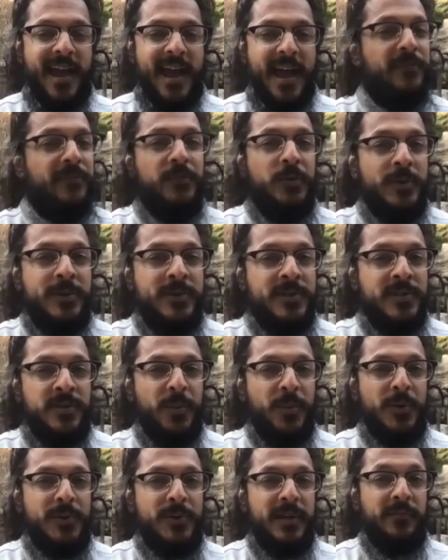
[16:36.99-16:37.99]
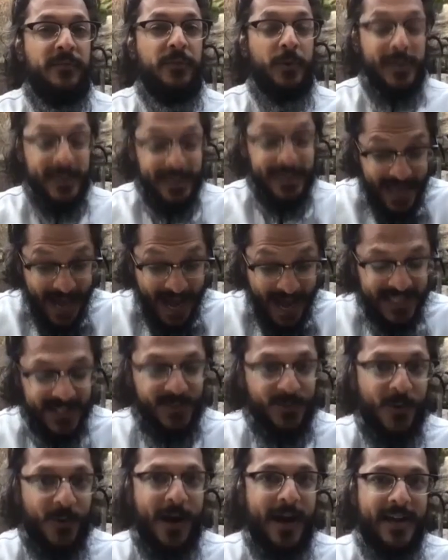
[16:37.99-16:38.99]
Everyone supports everyone.
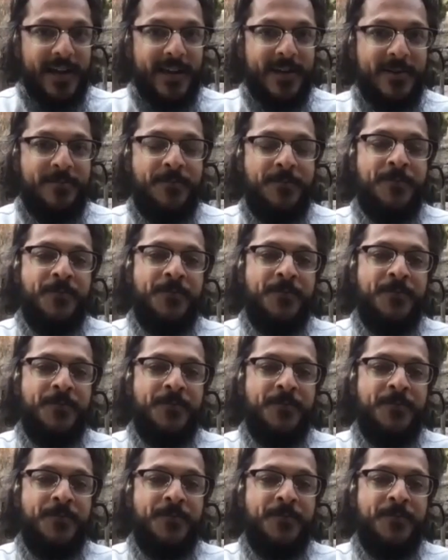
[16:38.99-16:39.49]
That's why